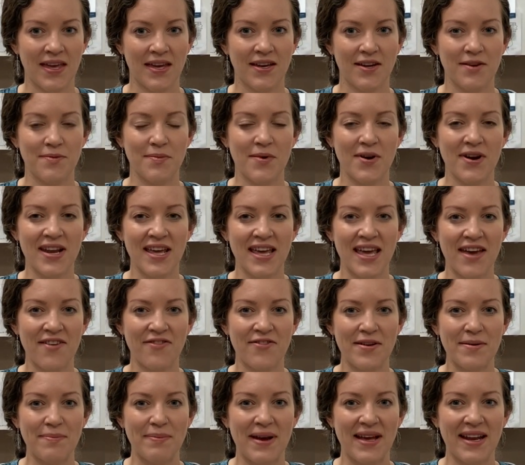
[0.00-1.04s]
Good morning,
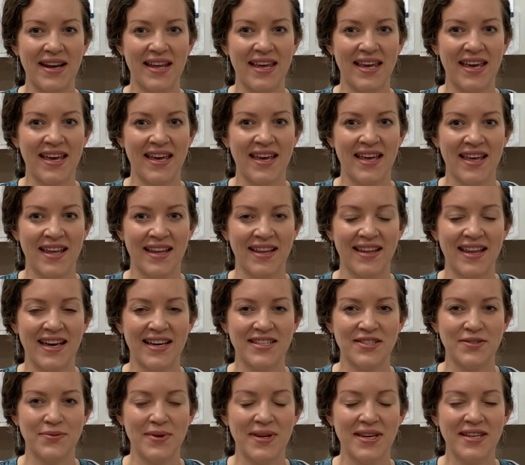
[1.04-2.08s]
everybody.
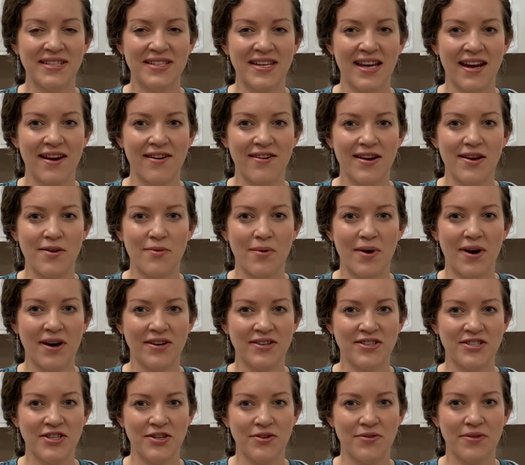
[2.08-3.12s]
Last week Terry
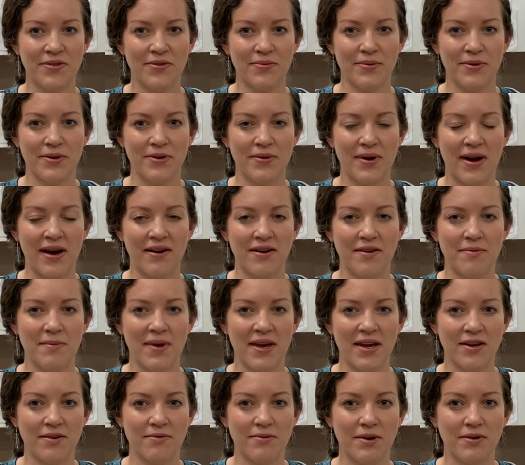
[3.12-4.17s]
walked you through how to
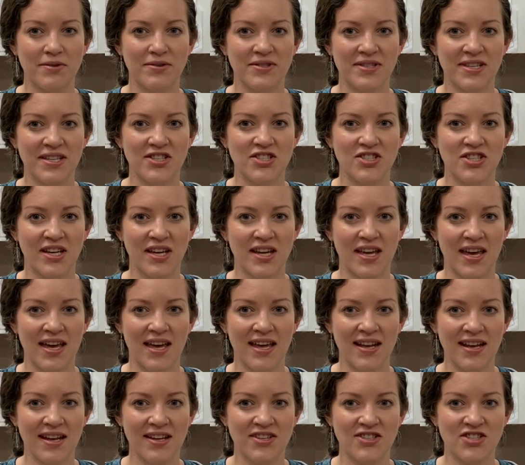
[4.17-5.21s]
make a roasted
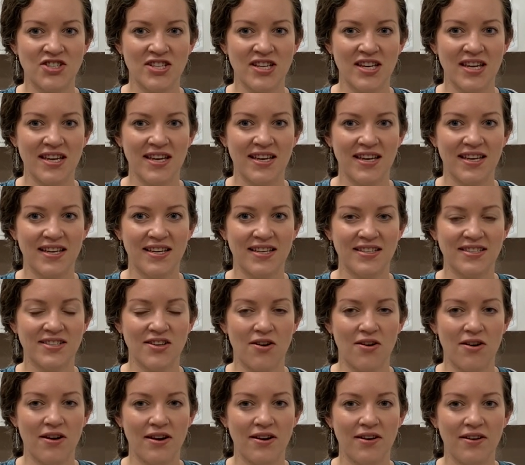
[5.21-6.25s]
chicken, and she is
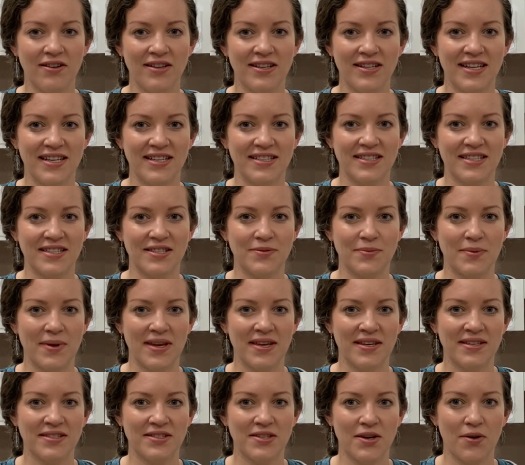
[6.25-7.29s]
on holidays this
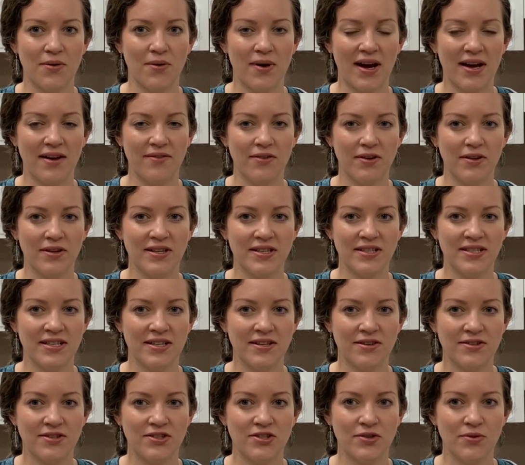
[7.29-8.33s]
week, so I
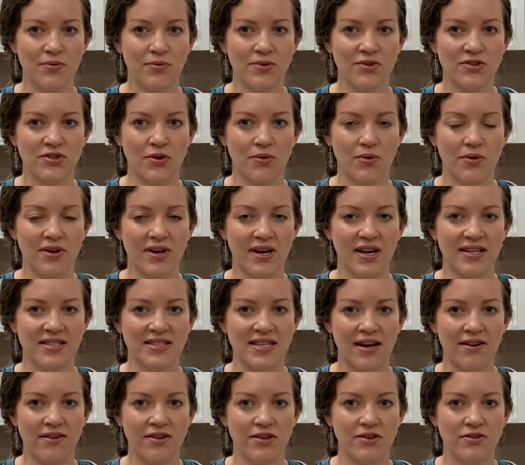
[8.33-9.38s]
volunteered to show you guys
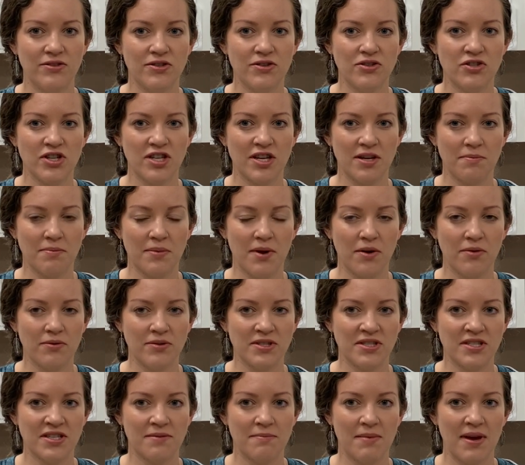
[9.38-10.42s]
how to use your chicken
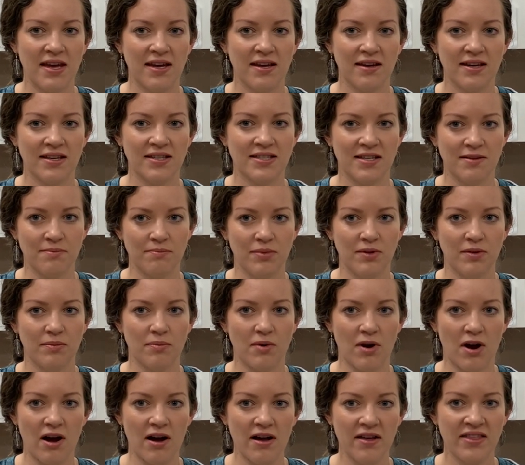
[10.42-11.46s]
bones to make a simple
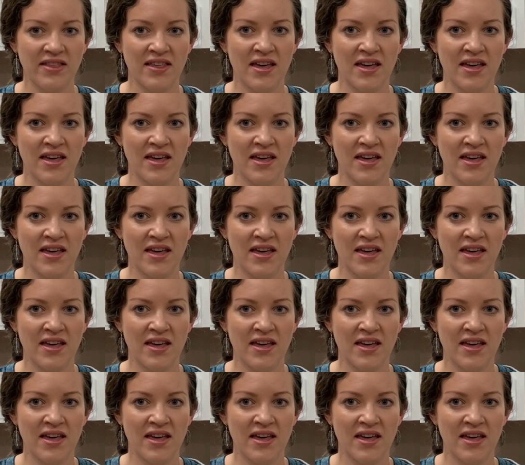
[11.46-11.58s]
broth